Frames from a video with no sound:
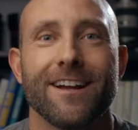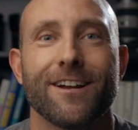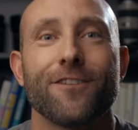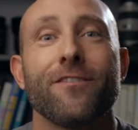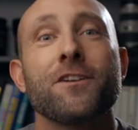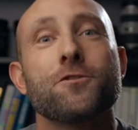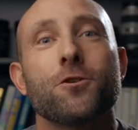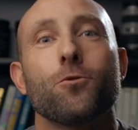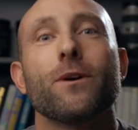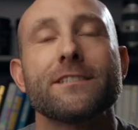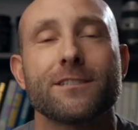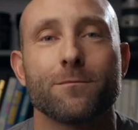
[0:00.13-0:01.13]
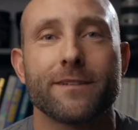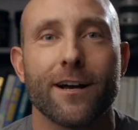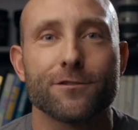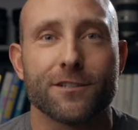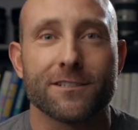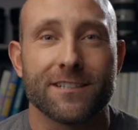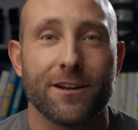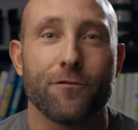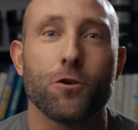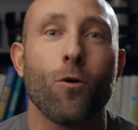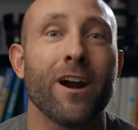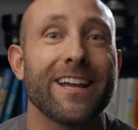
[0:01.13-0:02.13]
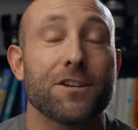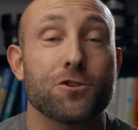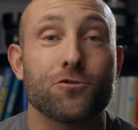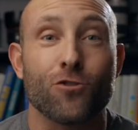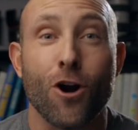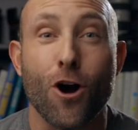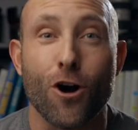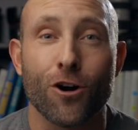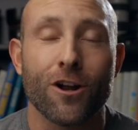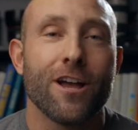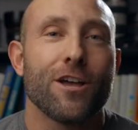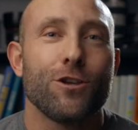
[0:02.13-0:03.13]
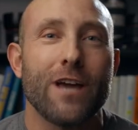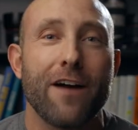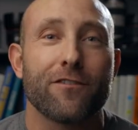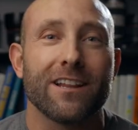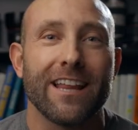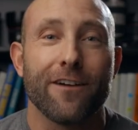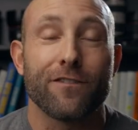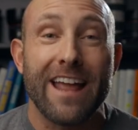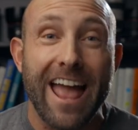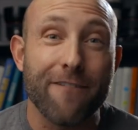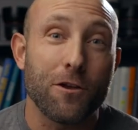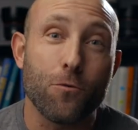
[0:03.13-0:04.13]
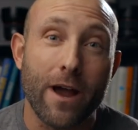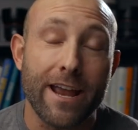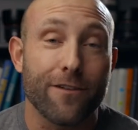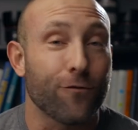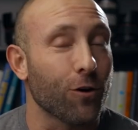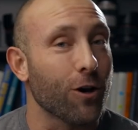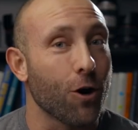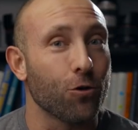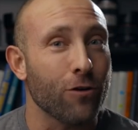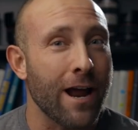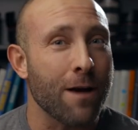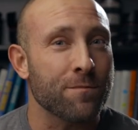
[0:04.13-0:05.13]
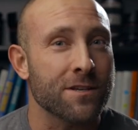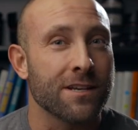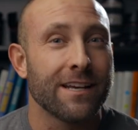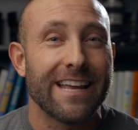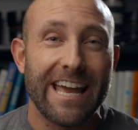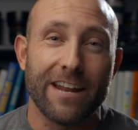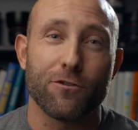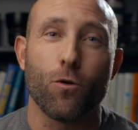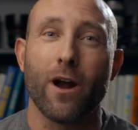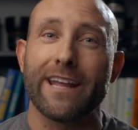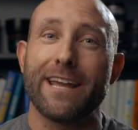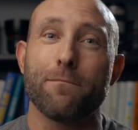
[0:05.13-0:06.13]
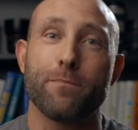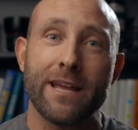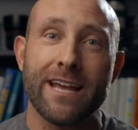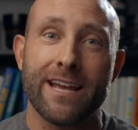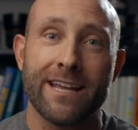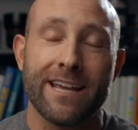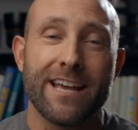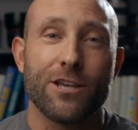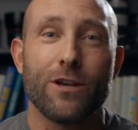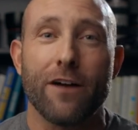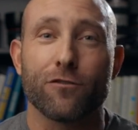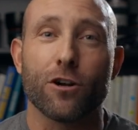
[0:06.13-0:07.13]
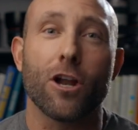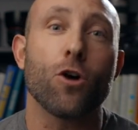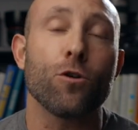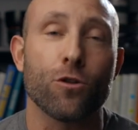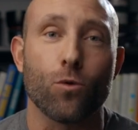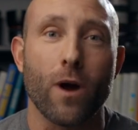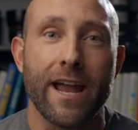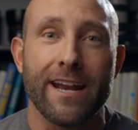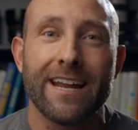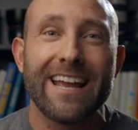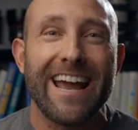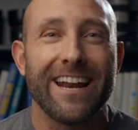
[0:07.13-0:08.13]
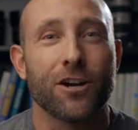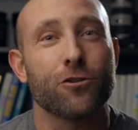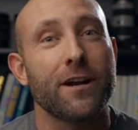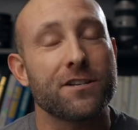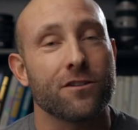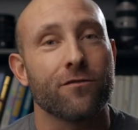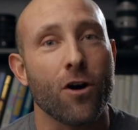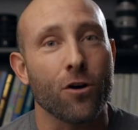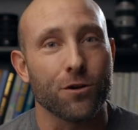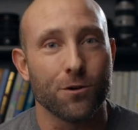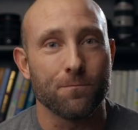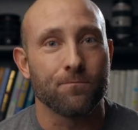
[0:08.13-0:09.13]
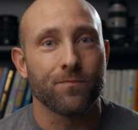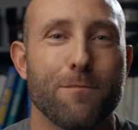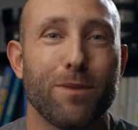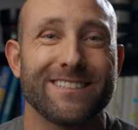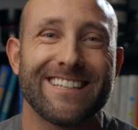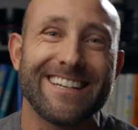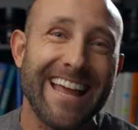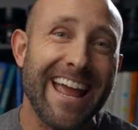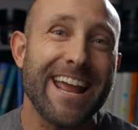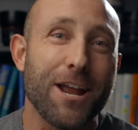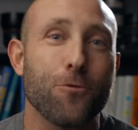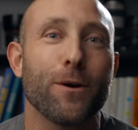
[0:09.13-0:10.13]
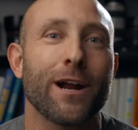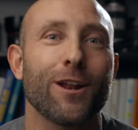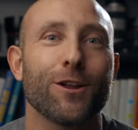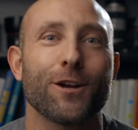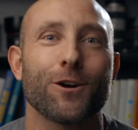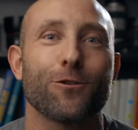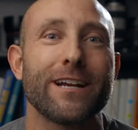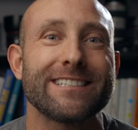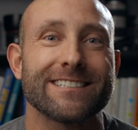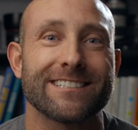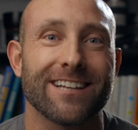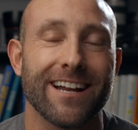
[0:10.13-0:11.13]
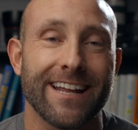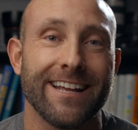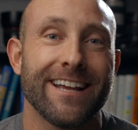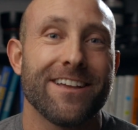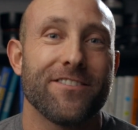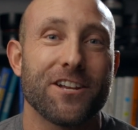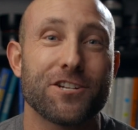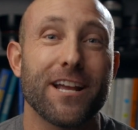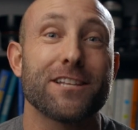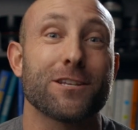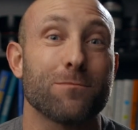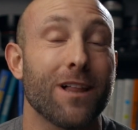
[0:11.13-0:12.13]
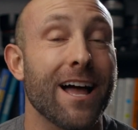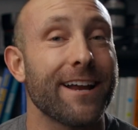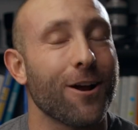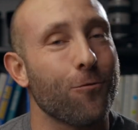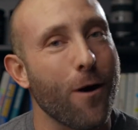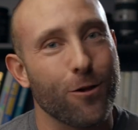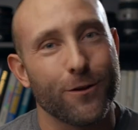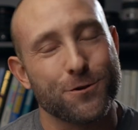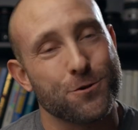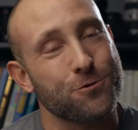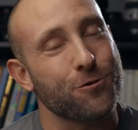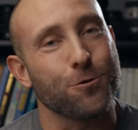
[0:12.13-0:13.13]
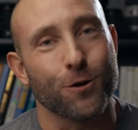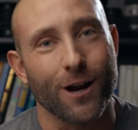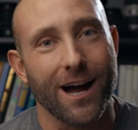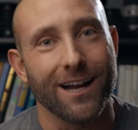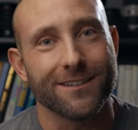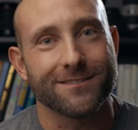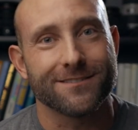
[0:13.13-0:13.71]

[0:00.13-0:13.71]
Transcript: Conventional wisdom tells us that if you want to get strong, you have to lift heavy weight for low reps. And if you want to get big, you have to lower the weight and increase the volume. But today, we're going to look at a recent study that shed some light on whether this is true or not.